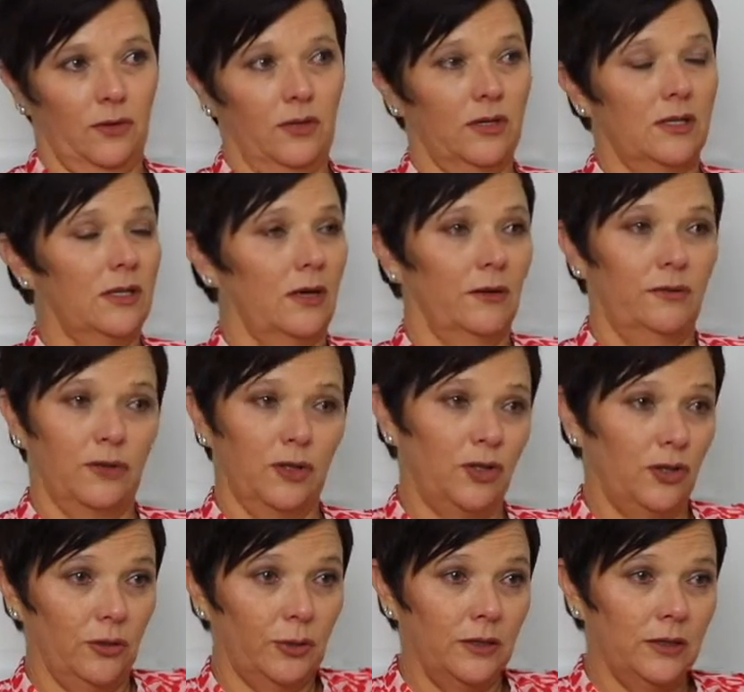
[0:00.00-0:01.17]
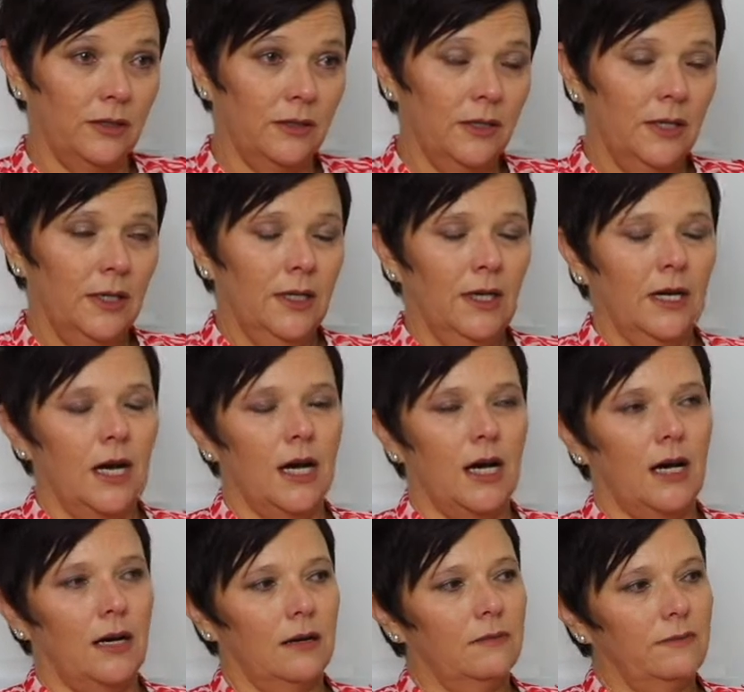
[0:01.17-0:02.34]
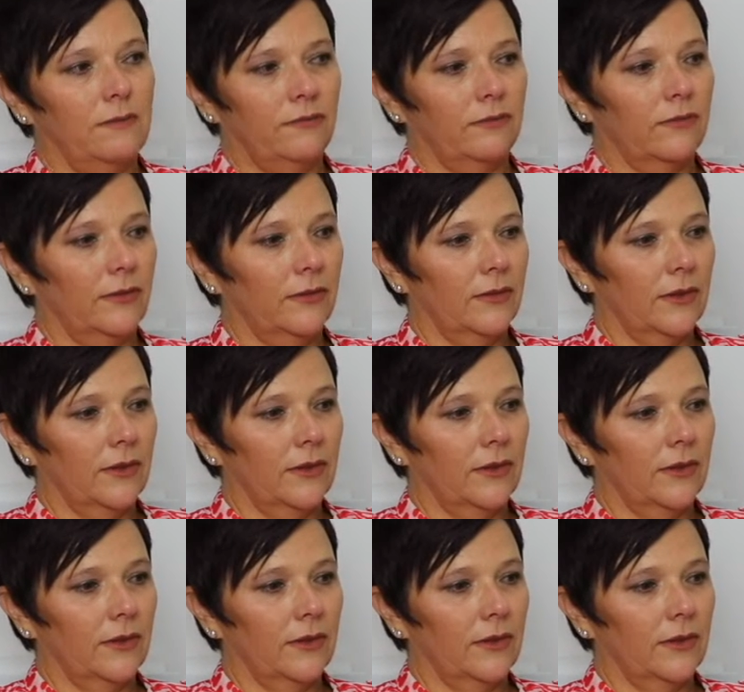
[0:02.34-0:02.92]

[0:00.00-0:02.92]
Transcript: yourself stupid, and